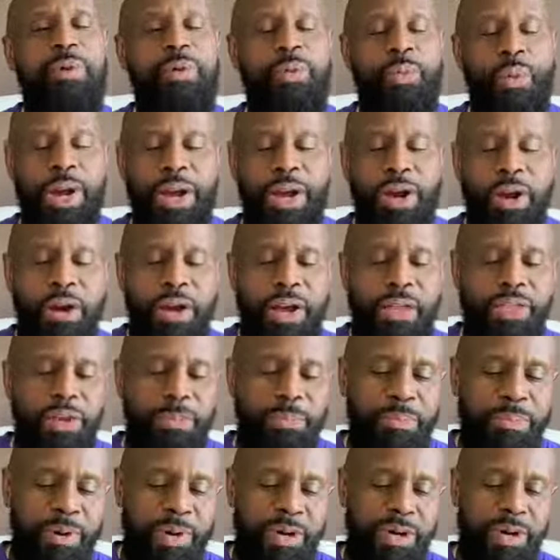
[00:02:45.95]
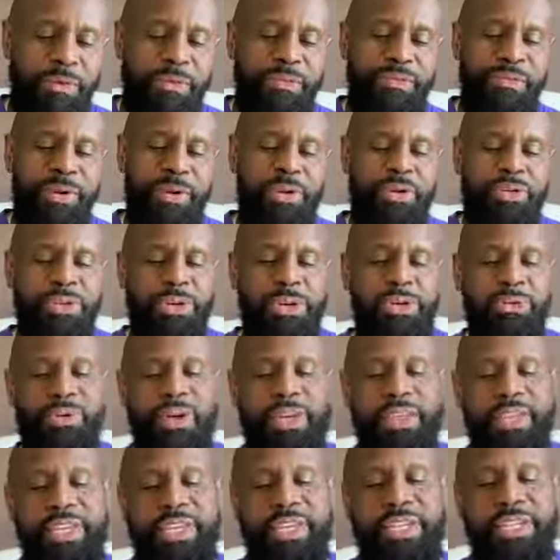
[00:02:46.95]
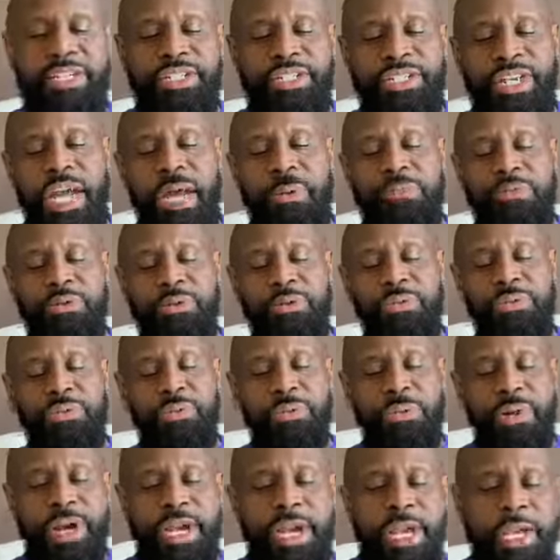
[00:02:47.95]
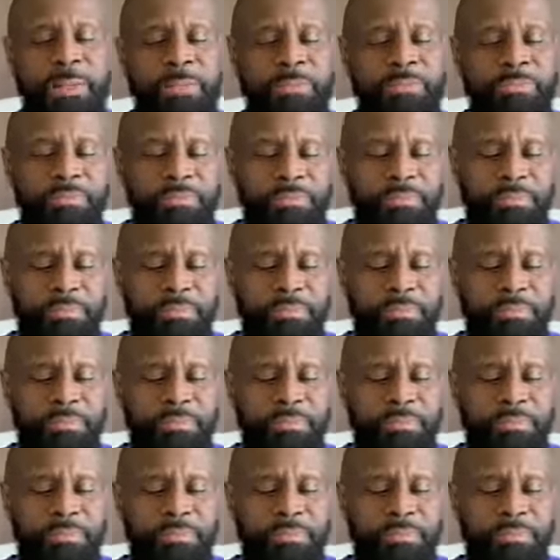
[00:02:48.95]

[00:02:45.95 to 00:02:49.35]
But we are in the book of First Corinthians chapter three.